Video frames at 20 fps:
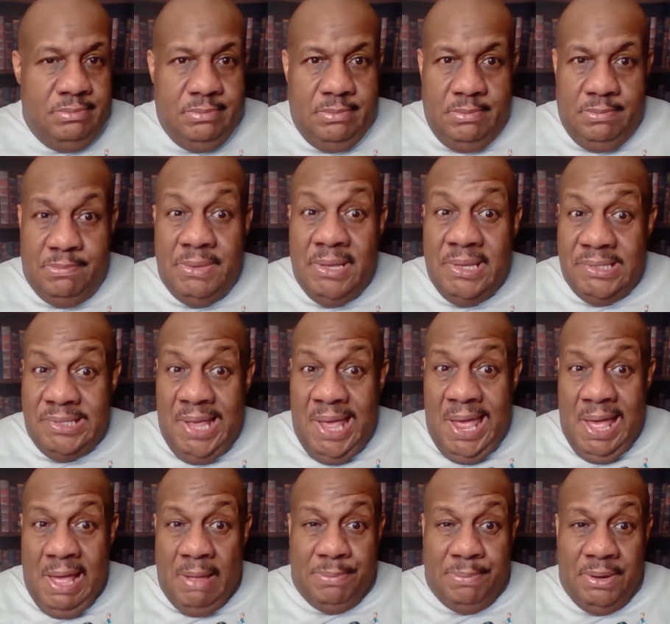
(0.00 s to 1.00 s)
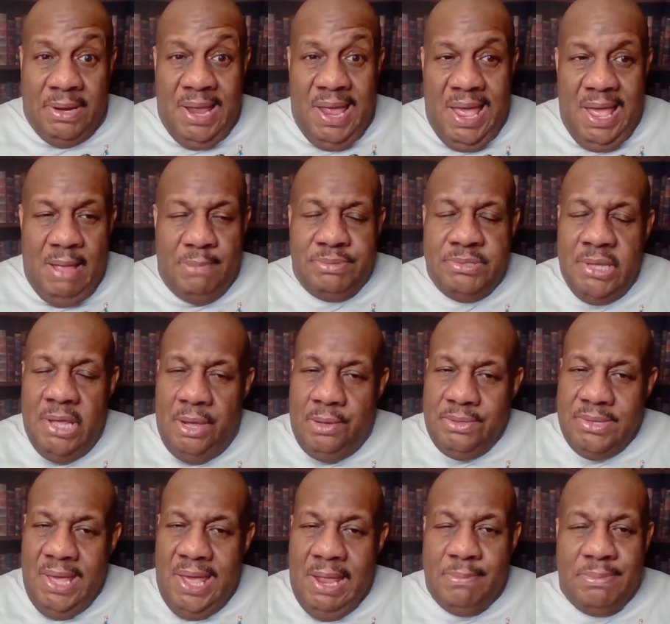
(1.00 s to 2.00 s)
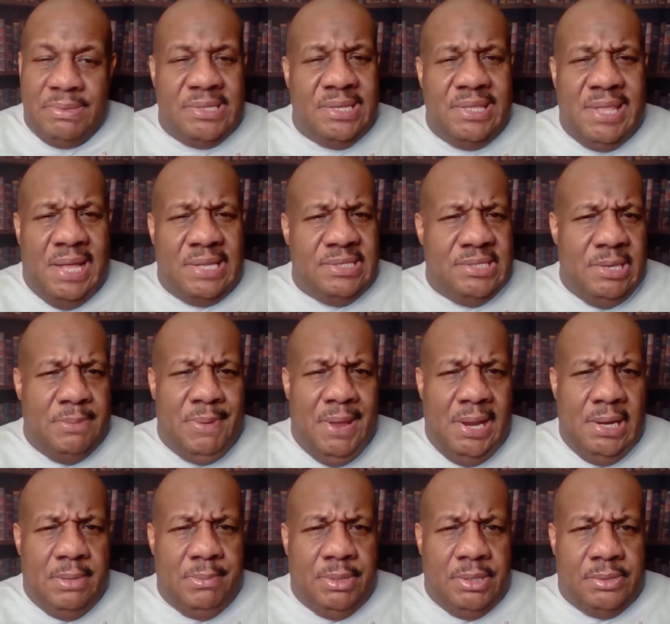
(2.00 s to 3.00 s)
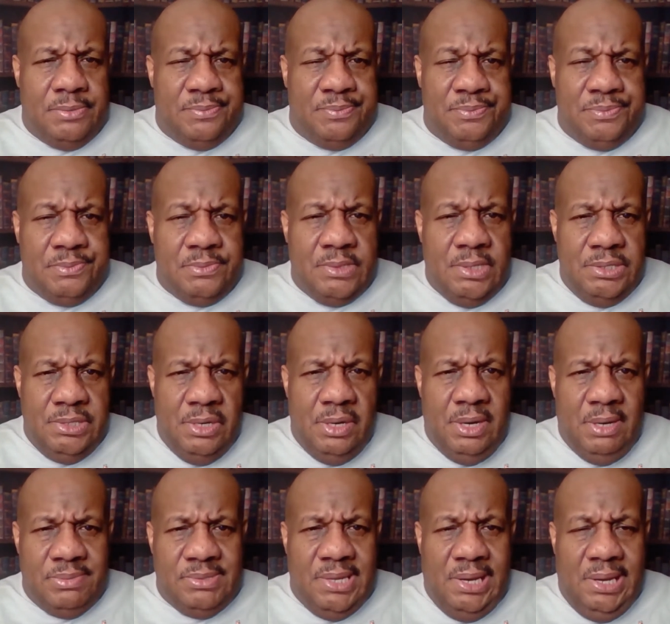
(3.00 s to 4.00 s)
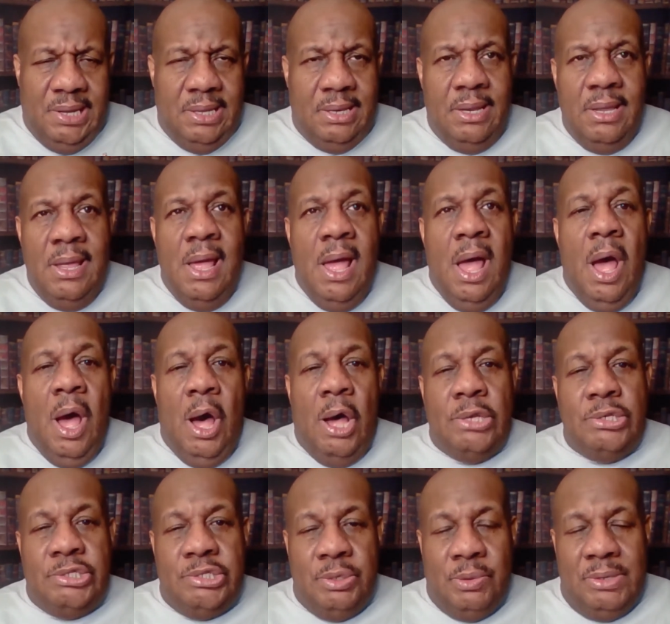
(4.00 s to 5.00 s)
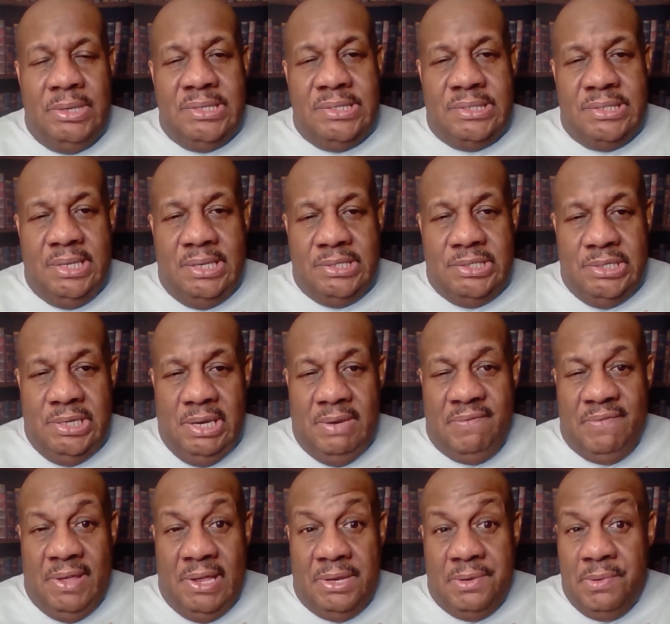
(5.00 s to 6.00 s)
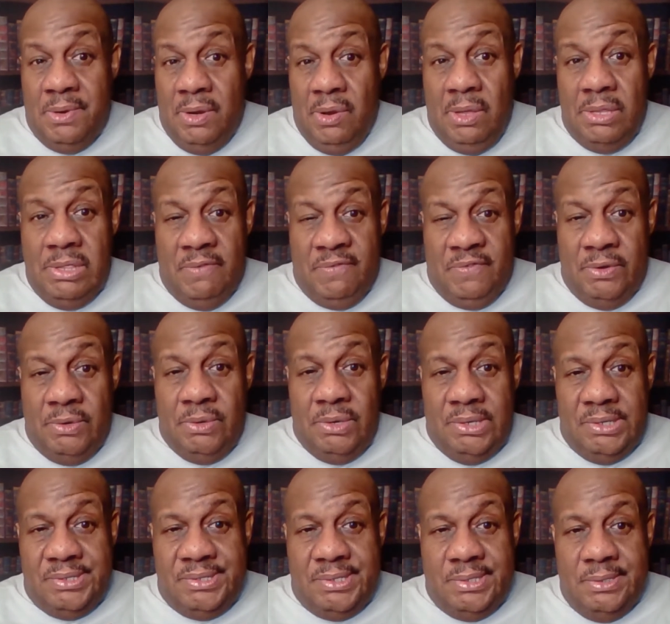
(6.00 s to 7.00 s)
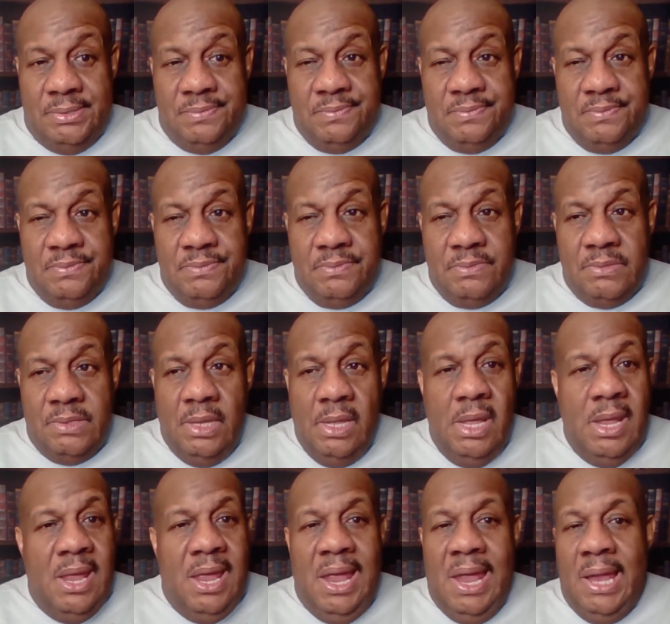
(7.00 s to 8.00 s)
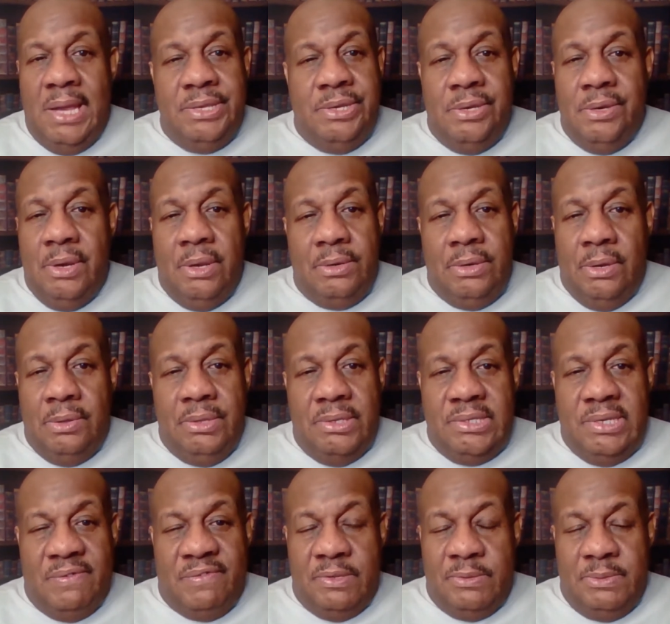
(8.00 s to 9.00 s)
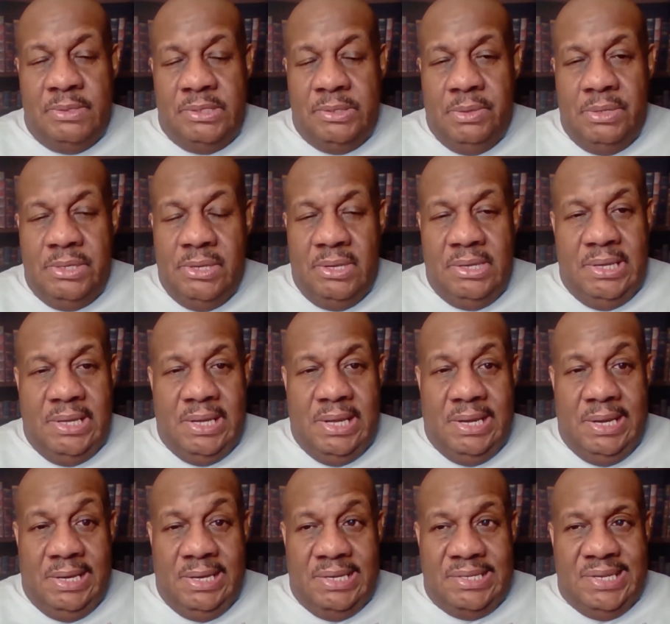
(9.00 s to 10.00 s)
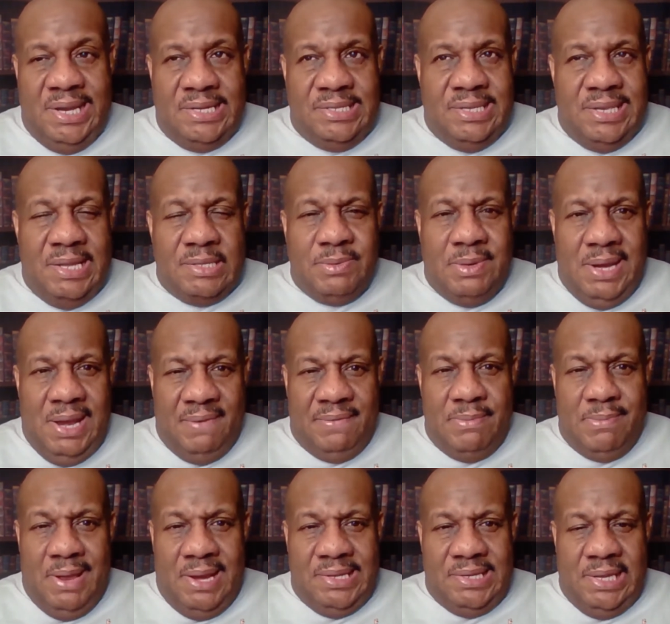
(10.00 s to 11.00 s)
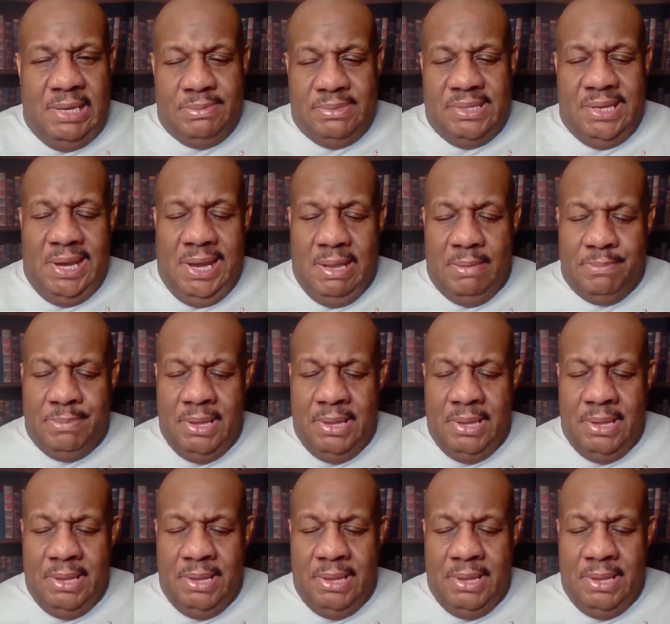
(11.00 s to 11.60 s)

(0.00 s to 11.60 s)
Mishap, perhaps. Okay. But see, that's debatable. You know what I'm saying? A 26-year veteran on the force, and you don't know the difference between your gun and the taser. That's what everybody keeps saying.